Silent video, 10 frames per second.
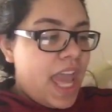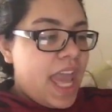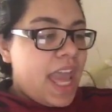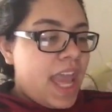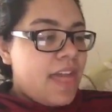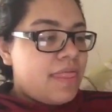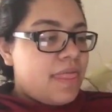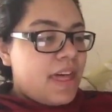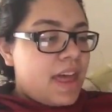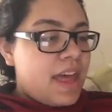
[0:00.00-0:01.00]
and
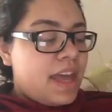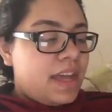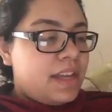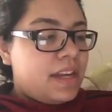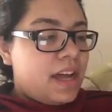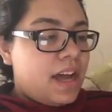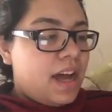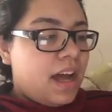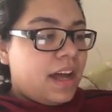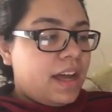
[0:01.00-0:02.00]
then
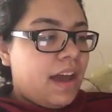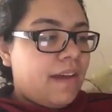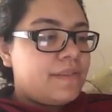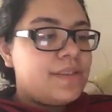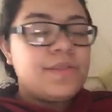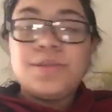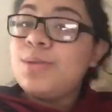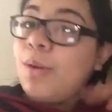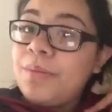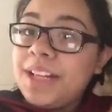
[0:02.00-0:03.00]
I have to do
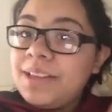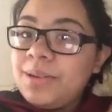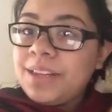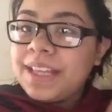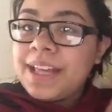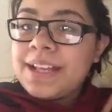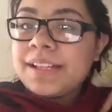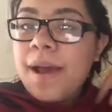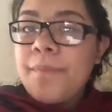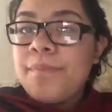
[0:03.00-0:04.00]
so many little
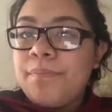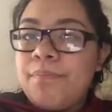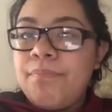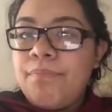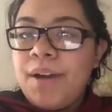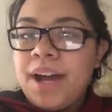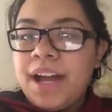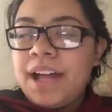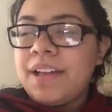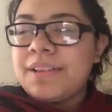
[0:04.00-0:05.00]
things,
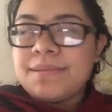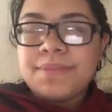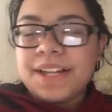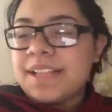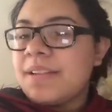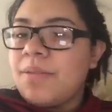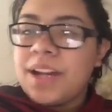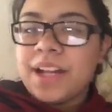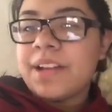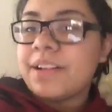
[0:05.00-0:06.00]
but because I
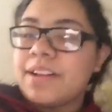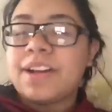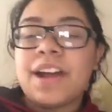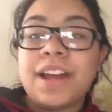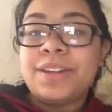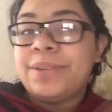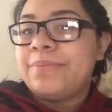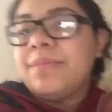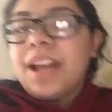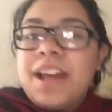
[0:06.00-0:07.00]
want to get
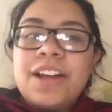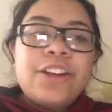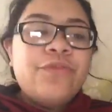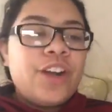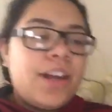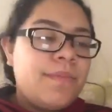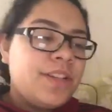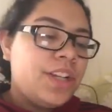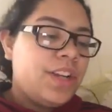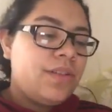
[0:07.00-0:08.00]

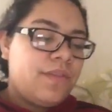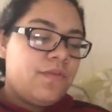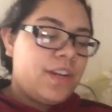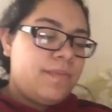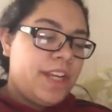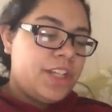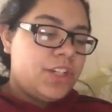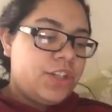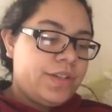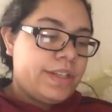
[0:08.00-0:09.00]
confirmation,
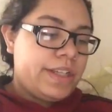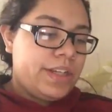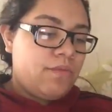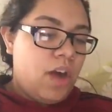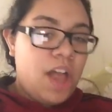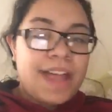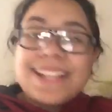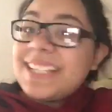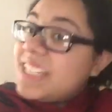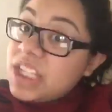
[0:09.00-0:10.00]
you know, all
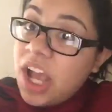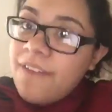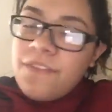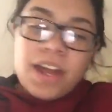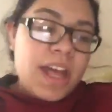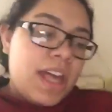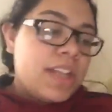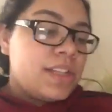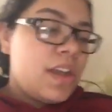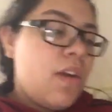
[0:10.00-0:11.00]
that stuff.
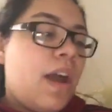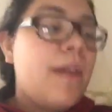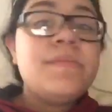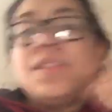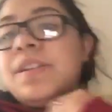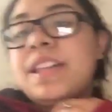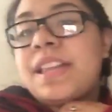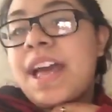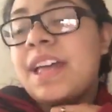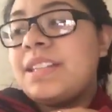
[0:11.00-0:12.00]
So I'm doing
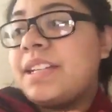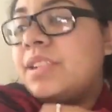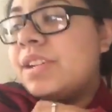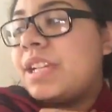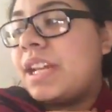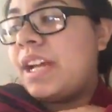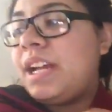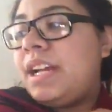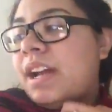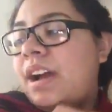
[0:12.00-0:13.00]
that later
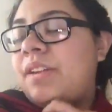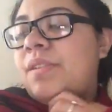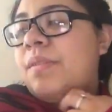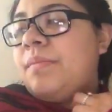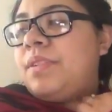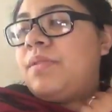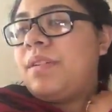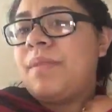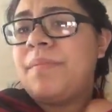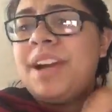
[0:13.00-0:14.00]
today. I don't know what I'm
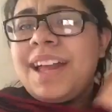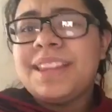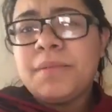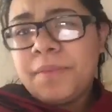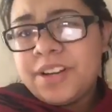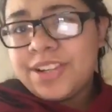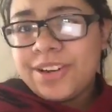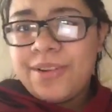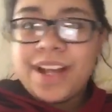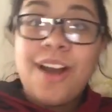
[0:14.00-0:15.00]
doing. I think my parents
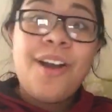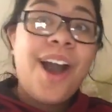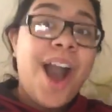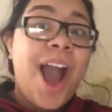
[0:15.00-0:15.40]
are going out